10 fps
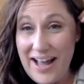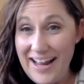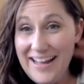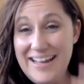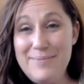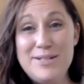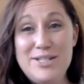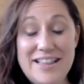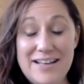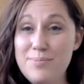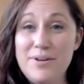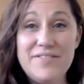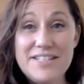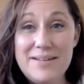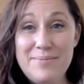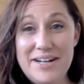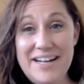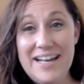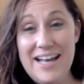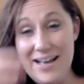I appreciate that. That was a perfect
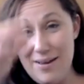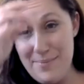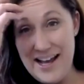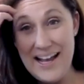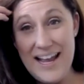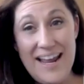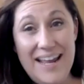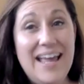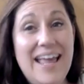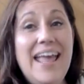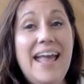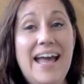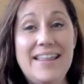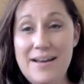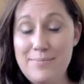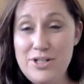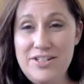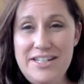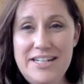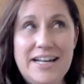summary. I had the
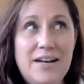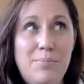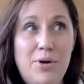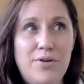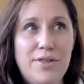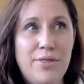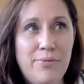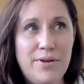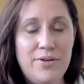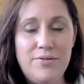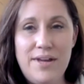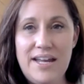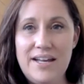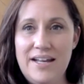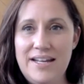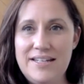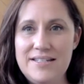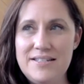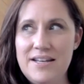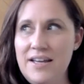opportunity to kind of poke through
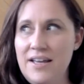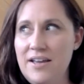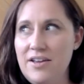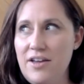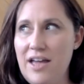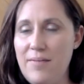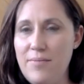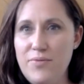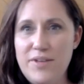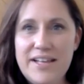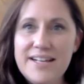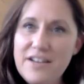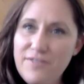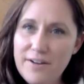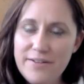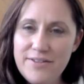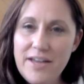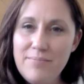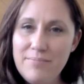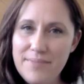and realize how far we've
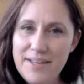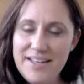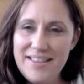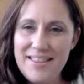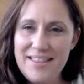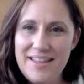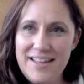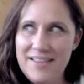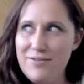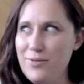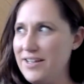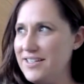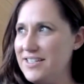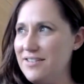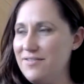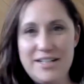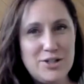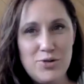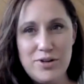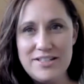come in the relatively
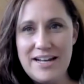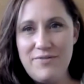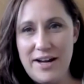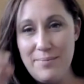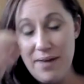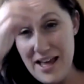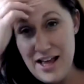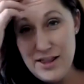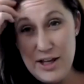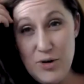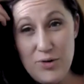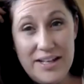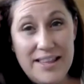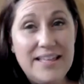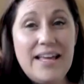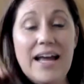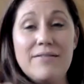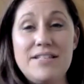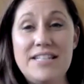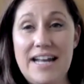short time frame. The only thing that I
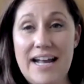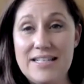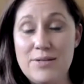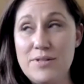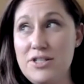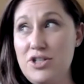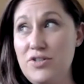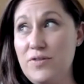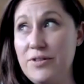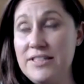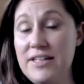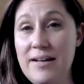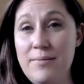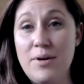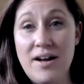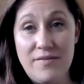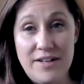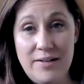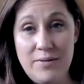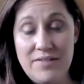was going to ask was twofold, and I'm
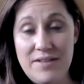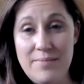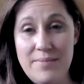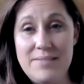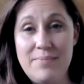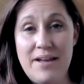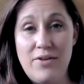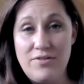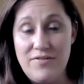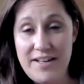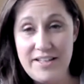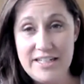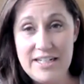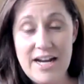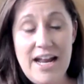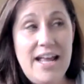confident one of them is my own failure.